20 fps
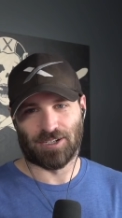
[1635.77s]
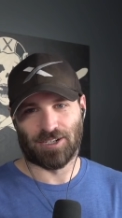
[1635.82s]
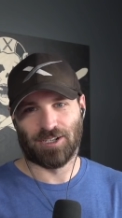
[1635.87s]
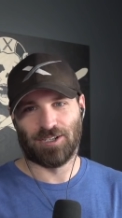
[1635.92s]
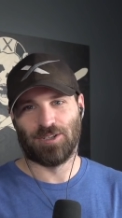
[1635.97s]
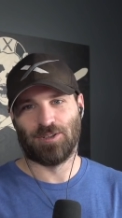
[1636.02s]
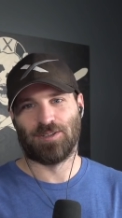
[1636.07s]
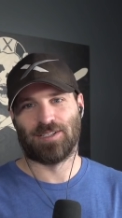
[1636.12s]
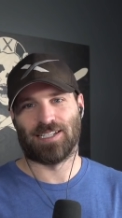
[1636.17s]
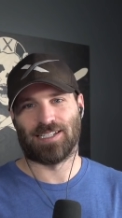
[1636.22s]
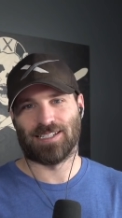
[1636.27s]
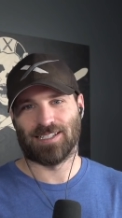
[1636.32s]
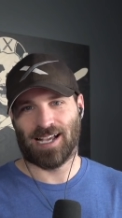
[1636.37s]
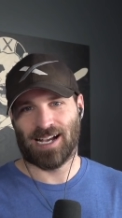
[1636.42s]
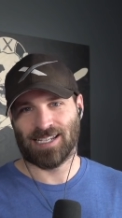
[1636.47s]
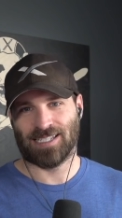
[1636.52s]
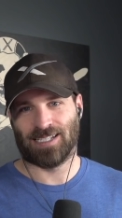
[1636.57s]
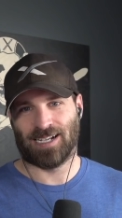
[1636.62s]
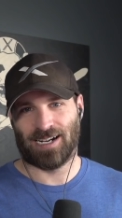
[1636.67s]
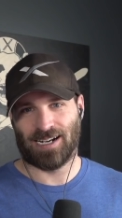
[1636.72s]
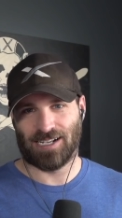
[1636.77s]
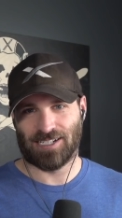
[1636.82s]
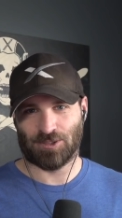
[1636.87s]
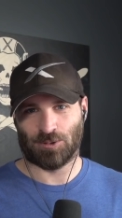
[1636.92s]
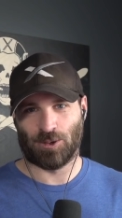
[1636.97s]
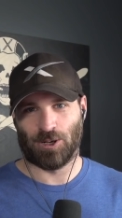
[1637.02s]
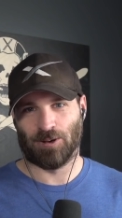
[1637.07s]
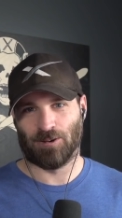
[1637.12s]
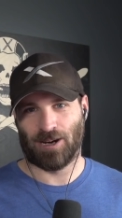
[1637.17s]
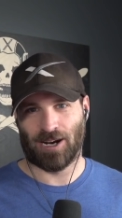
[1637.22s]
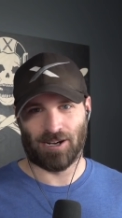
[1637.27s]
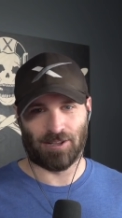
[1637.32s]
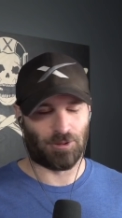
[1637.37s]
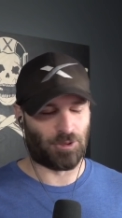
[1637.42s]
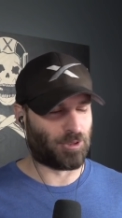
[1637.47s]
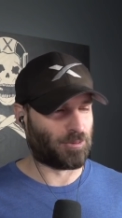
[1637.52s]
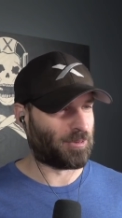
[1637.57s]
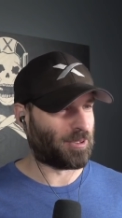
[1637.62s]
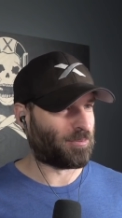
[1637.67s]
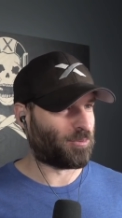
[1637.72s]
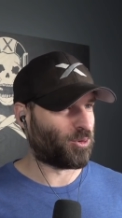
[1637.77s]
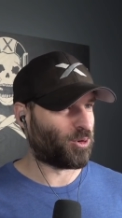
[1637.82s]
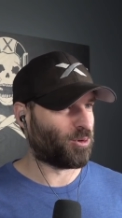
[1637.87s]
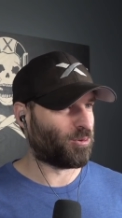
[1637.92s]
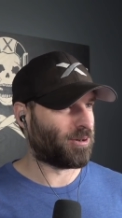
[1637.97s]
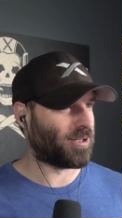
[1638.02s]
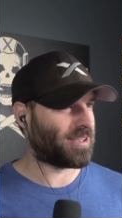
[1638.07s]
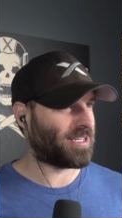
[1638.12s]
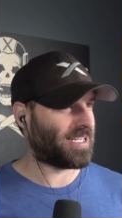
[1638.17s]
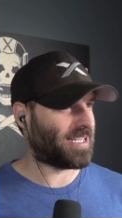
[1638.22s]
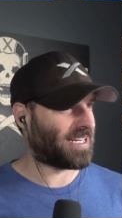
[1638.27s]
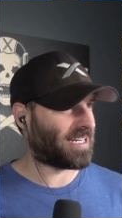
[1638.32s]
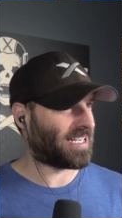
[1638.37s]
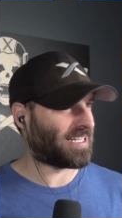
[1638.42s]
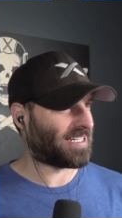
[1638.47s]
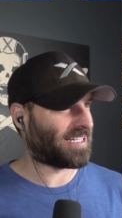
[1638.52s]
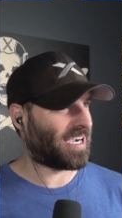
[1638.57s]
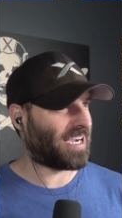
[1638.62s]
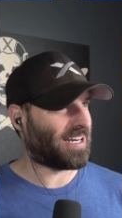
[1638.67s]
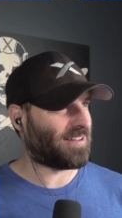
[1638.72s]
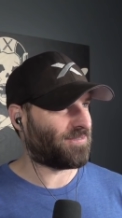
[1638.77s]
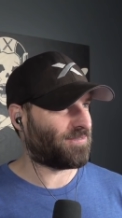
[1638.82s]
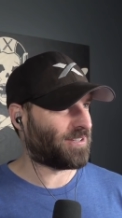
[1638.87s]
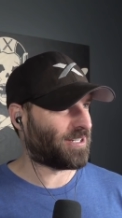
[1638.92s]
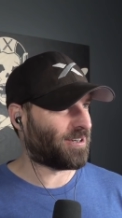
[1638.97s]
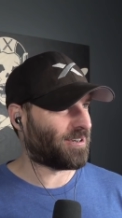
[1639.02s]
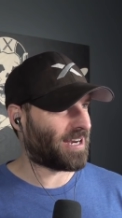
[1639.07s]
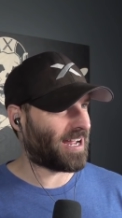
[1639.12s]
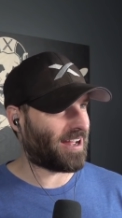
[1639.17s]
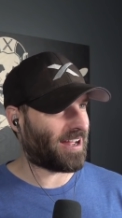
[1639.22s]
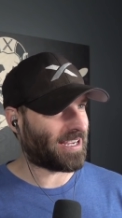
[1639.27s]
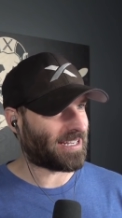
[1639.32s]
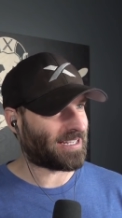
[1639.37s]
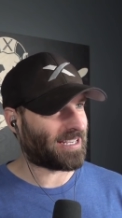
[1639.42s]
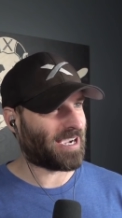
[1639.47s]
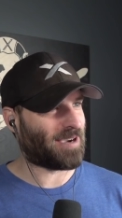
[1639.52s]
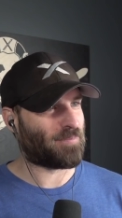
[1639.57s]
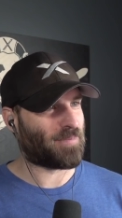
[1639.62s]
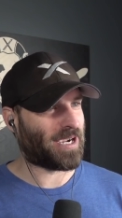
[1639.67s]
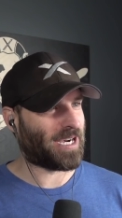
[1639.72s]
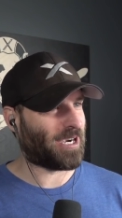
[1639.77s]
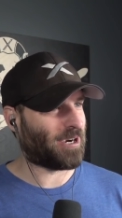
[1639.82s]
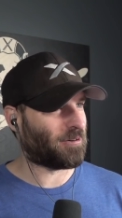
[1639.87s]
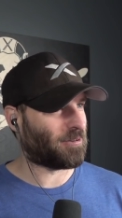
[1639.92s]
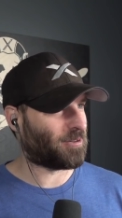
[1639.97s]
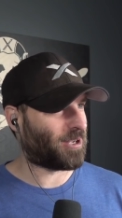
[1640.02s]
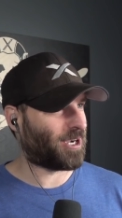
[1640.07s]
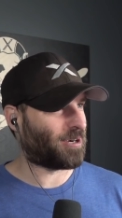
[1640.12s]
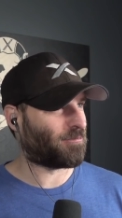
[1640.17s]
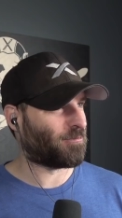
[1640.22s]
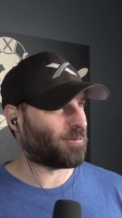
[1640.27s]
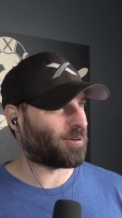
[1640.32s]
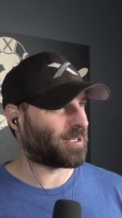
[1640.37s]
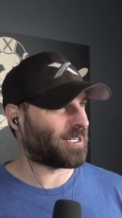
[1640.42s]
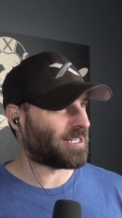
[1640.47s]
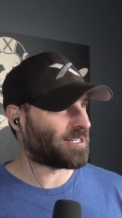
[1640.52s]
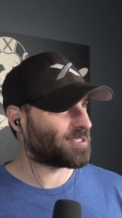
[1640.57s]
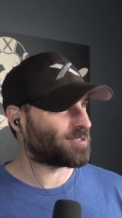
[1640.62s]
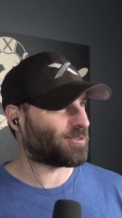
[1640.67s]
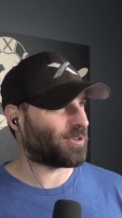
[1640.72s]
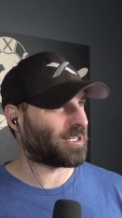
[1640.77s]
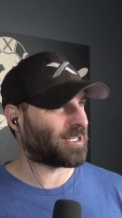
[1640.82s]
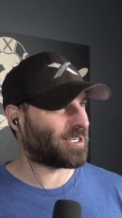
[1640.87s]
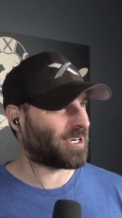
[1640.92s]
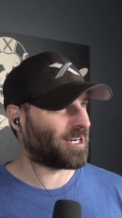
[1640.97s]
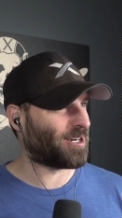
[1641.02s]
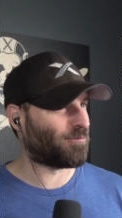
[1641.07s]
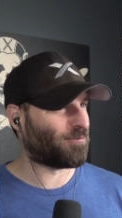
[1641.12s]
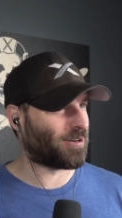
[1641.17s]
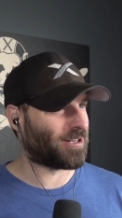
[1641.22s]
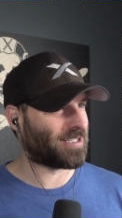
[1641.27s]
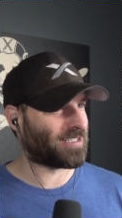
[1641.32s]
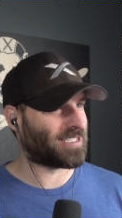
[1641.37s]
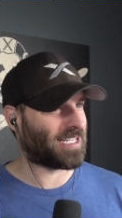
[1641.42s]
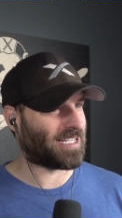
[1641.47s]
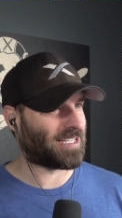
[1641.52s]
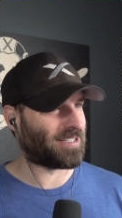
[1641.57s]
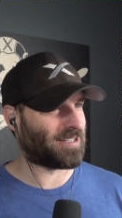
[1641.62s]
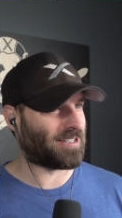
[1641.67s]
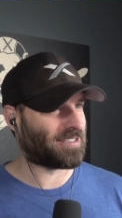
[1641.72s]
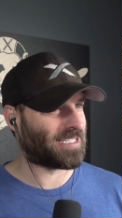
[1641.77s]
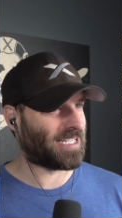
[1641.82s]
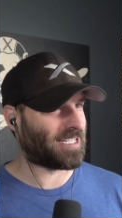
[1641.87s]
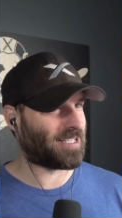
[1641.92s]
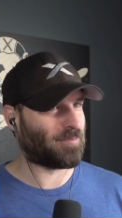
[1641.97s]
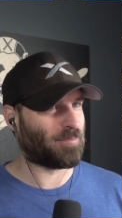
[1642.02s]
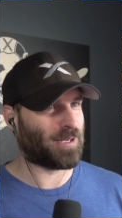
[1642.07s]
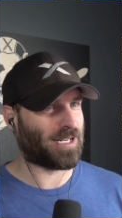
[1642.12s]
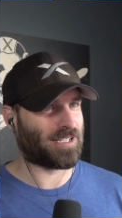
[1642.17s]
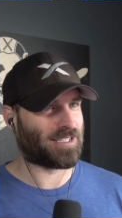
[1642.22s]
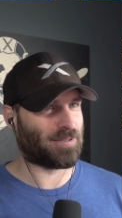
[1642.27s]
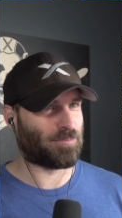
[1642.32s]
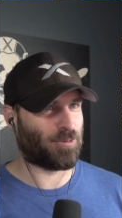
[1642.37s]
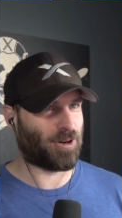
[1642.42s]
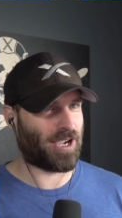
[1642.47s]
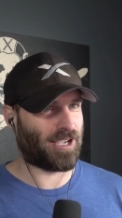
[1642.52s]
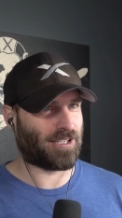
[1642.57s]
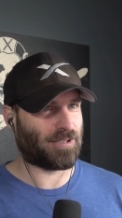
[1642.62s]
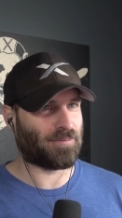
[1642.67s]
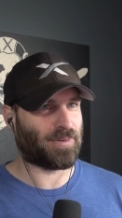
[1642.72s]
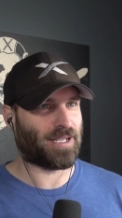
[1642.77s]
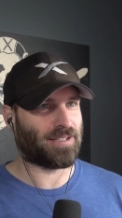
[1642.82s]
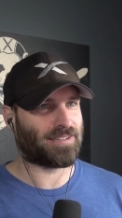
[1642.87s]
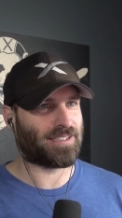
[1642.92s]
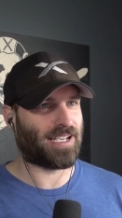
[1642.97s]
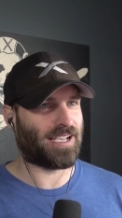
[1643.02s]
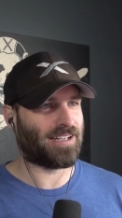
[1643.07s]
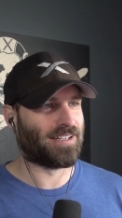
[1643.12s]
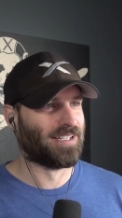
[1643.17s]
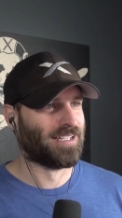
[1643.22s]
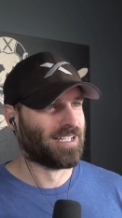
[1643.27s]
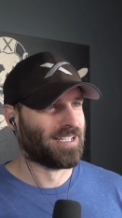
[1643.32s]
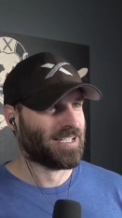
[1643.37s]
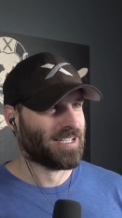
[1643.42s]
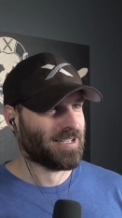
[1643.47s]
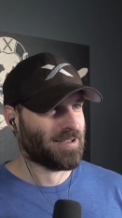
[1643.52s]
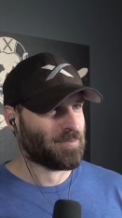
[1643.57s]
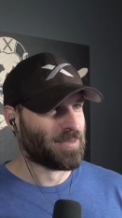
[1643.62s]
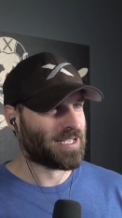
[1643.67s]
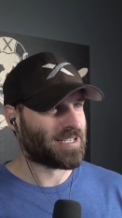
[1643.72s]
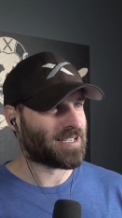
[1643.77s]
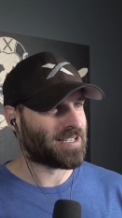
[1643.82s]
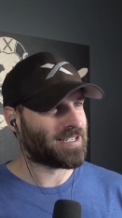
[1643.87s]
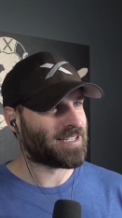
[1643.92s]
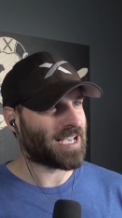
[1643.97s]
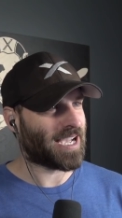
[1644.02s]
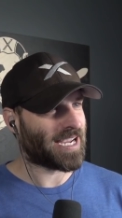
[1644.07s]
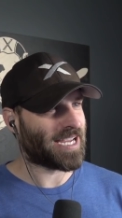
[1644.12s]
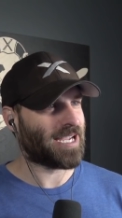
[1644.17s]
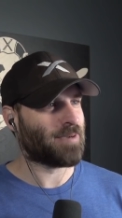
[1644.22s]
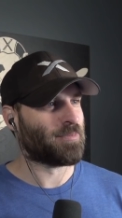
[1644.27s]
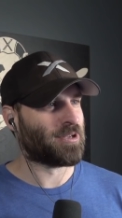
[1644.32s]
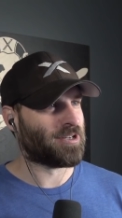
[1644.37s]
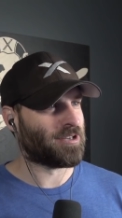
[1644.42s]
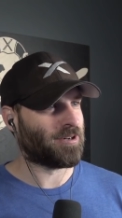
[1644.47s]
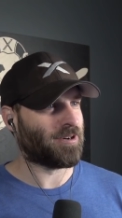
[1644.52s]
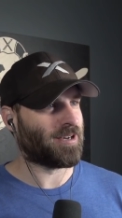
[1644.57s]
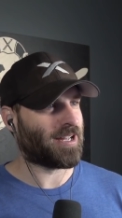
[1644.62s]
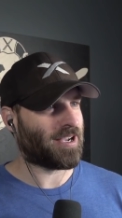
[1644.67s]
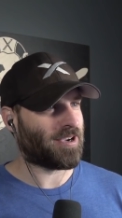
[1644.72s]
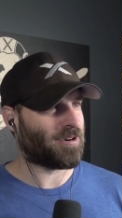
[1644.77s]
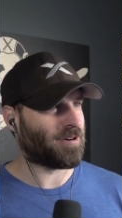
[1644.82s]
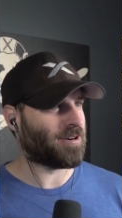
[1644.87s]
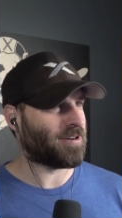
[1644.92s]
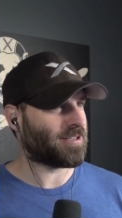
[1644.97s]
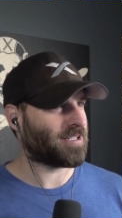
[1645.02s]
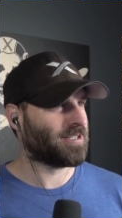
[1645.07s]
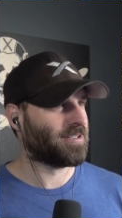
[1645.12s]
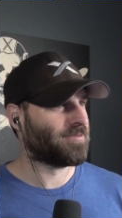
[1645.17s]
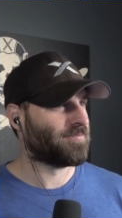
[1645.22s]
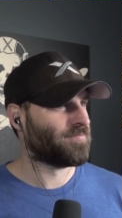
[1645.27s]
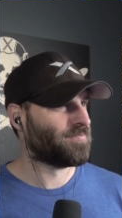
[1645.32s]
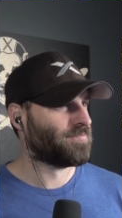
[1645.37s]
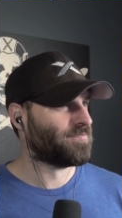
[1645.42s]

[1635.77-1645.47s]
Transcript: The good news is last night I toyed around a little bit more with it, and I got it figured out. I got my airlock working, so I kind of want to take, take a minute to brag about that because I am a nerd at heart.